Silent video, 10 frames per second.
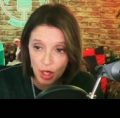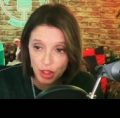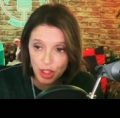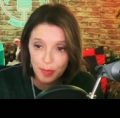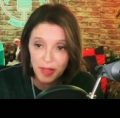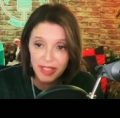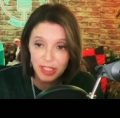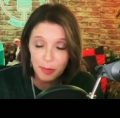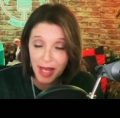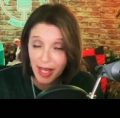Just be a
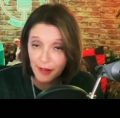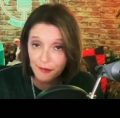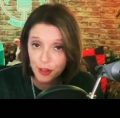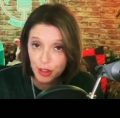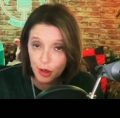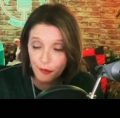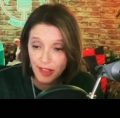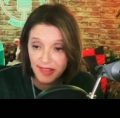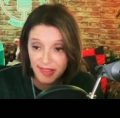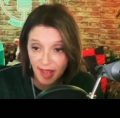spy for
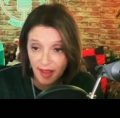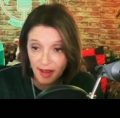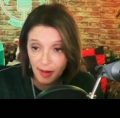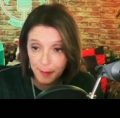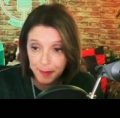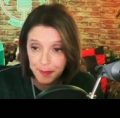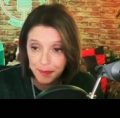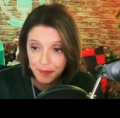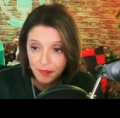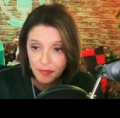Sophie's sake.
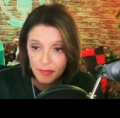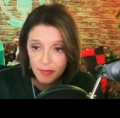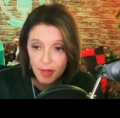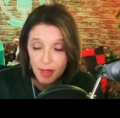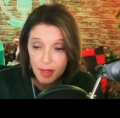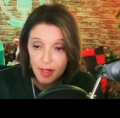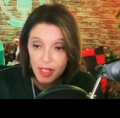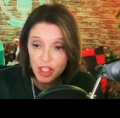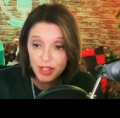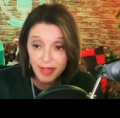
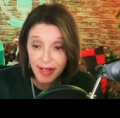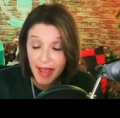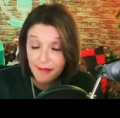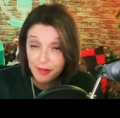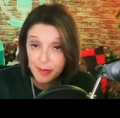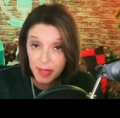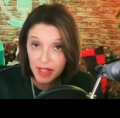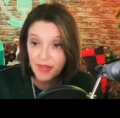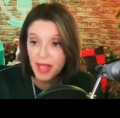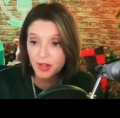She said, Every bit
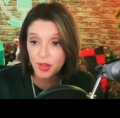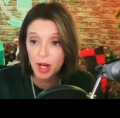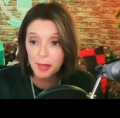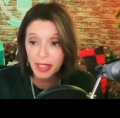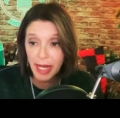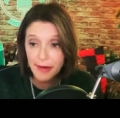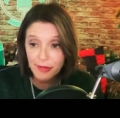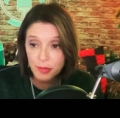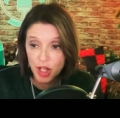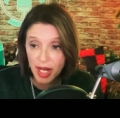of that drama came
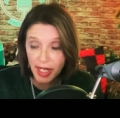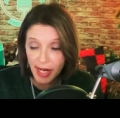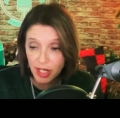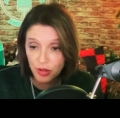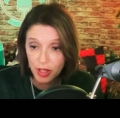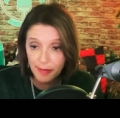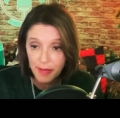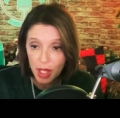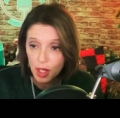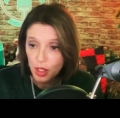from Jake and Angela.
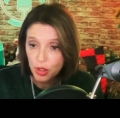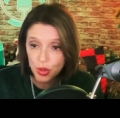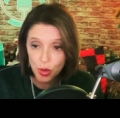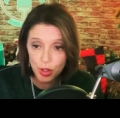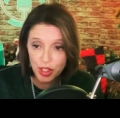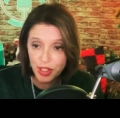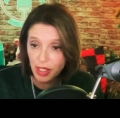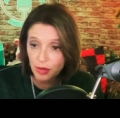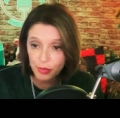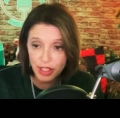George
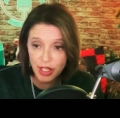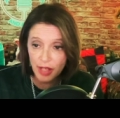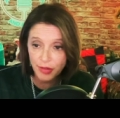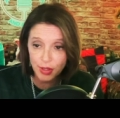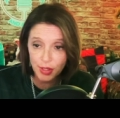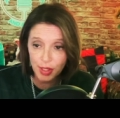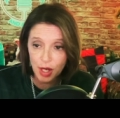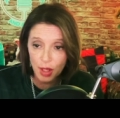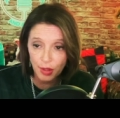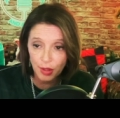didn't reach out to her
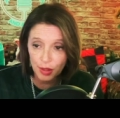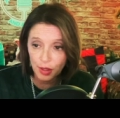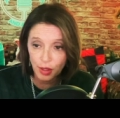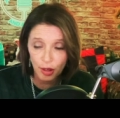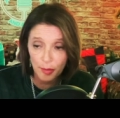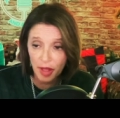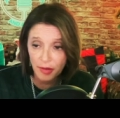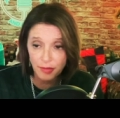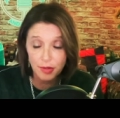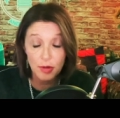on her or her mother
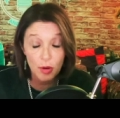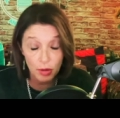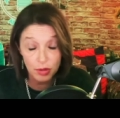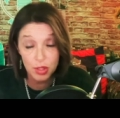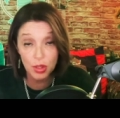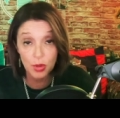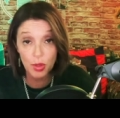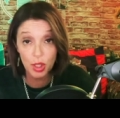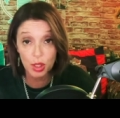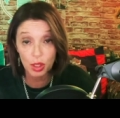to
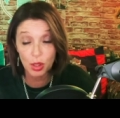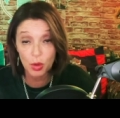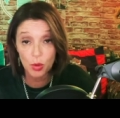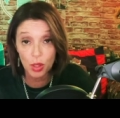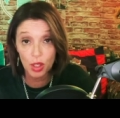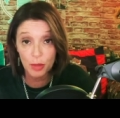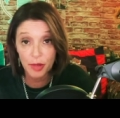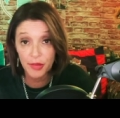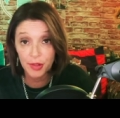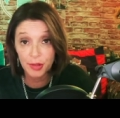her or her
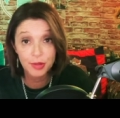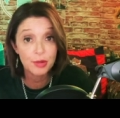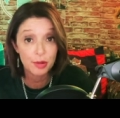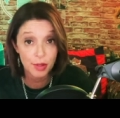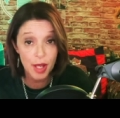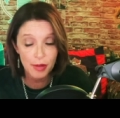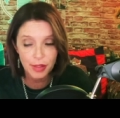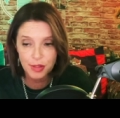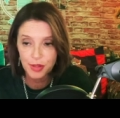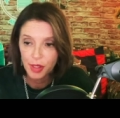mother to her
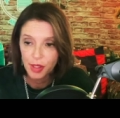knowledge.